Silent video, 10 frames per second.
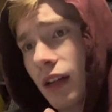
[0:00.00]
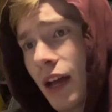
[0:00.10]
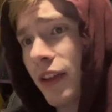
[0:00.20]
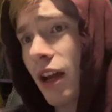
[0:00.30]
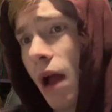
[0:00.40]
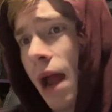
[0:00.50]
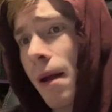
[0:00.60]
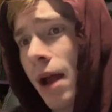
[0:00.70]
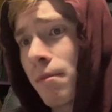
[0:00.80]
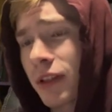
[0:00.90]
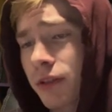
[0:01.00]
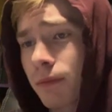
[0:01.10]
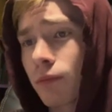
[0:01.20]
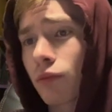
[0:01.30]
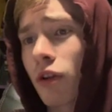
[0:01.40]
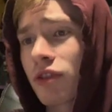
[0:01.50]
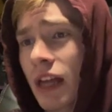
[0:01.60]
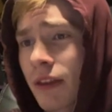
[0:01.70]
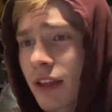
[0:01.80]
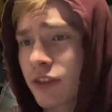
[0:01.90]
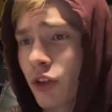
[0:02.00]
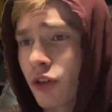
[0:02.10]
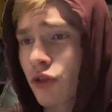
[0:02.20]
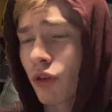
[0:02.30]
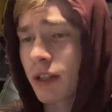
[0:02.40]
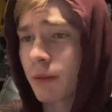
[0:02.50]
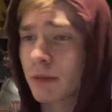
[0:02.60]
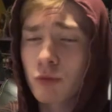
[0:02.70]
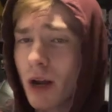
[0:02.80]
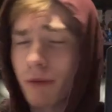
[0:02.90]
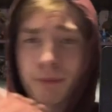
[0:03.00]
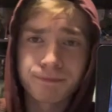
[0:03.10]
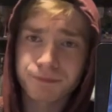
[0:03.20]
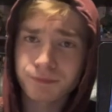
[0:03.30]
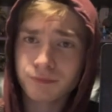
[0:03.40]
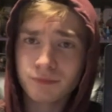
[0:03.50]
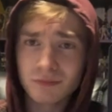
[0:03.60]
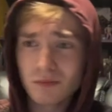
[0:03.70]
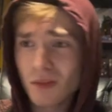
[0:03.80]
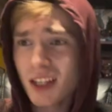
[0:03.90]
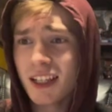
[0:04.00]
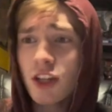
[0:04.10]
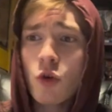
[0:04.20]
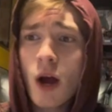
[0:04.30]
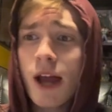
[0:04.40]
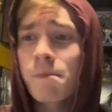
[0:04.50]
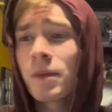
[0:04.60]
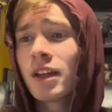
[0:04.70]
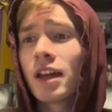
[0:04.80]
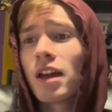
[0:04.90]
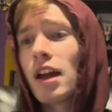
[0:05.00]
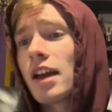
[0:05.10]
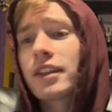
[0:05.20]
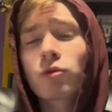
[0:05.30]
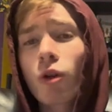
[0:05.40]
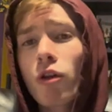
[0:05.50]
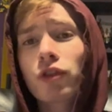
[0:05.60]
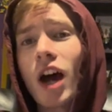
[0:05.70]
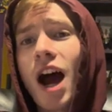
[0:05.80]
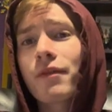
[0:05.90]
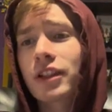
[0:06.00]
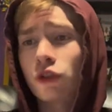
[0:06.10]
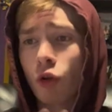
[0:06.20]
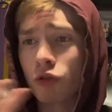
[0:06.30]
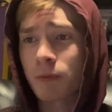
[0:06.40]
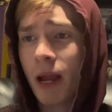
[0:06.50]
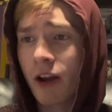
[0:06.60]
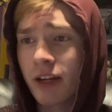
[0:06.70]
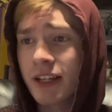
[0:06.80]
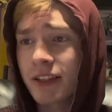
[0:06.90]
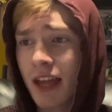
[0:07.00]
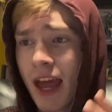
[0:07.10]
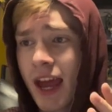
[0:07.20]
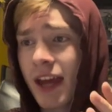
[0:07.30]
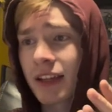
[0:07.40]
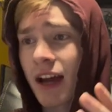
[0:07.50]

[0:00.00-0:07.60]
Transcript: I think I, I, I miswrote that. I think it's Dirty Green, but whatever. Either way, uh, it's one of those obvious Turtles parodies, and